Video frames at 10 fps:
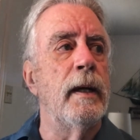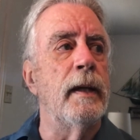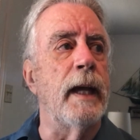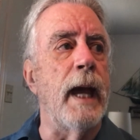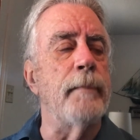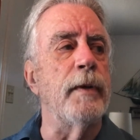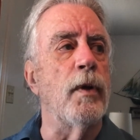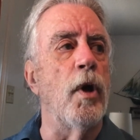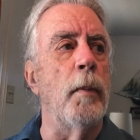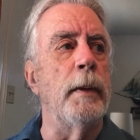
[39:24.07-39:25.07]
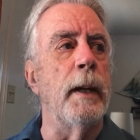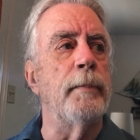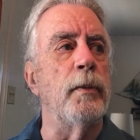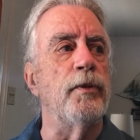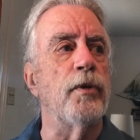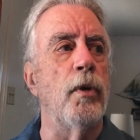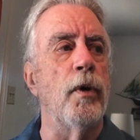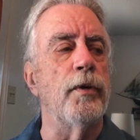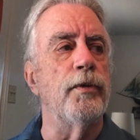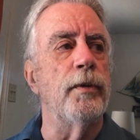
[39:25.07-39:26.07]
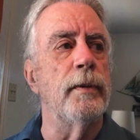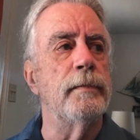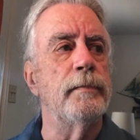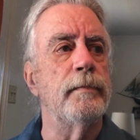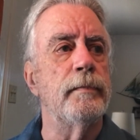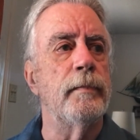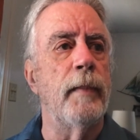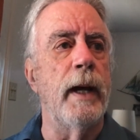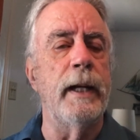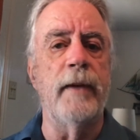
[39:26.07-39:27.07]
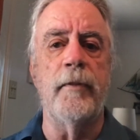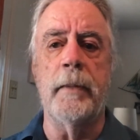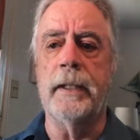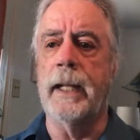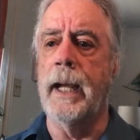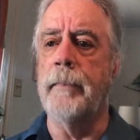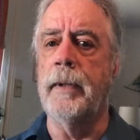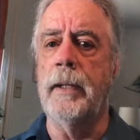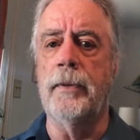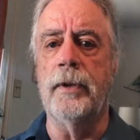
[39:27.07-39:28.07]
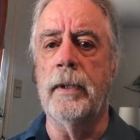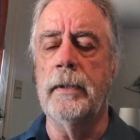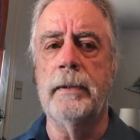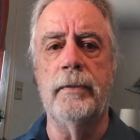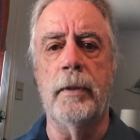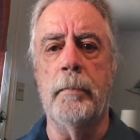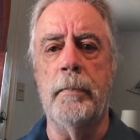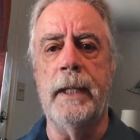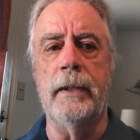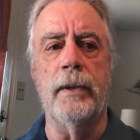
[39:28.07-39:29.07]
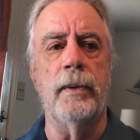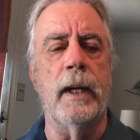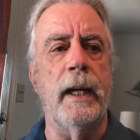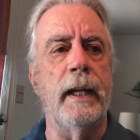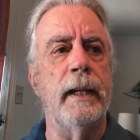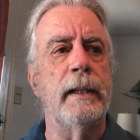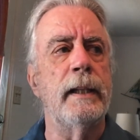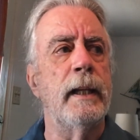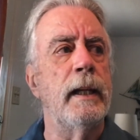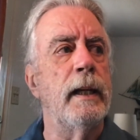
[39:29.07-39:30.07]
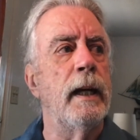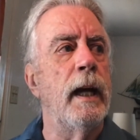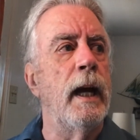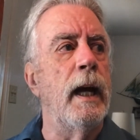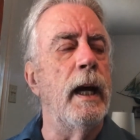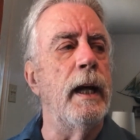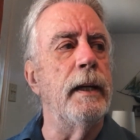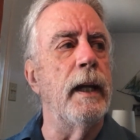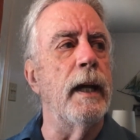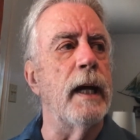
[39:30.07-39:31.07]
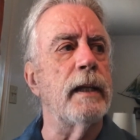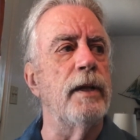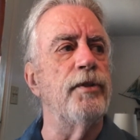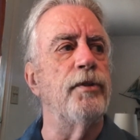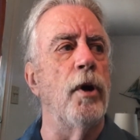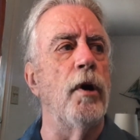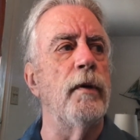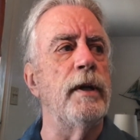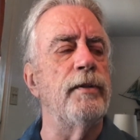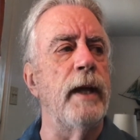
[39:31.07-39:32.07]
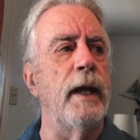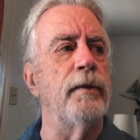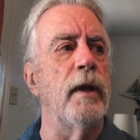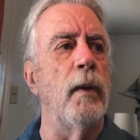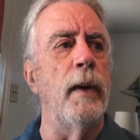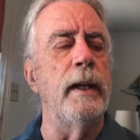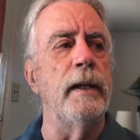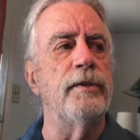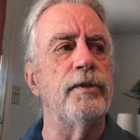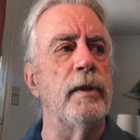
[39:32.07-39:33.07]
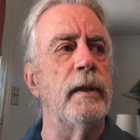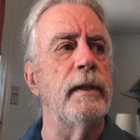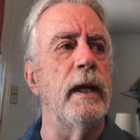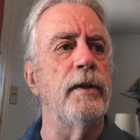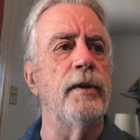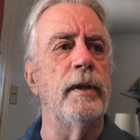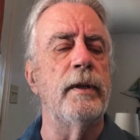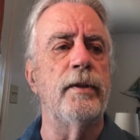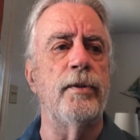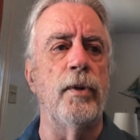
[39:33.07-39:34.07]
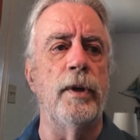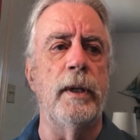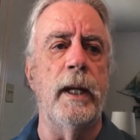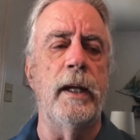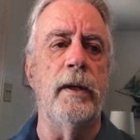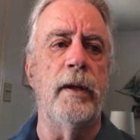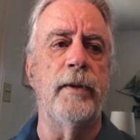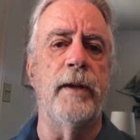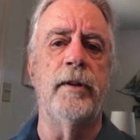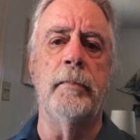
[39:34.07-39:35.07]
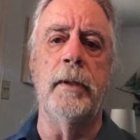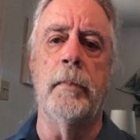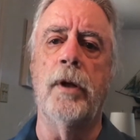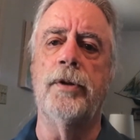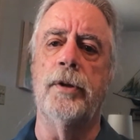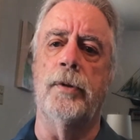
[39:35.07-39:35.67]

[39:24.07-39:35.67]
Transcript: captain called me up to his quarters. I had never met the captain. He was a mean little guy. And I knocked on his door, and he said, and I went in, stood at attention, saluted, and he said to me, Muldoon,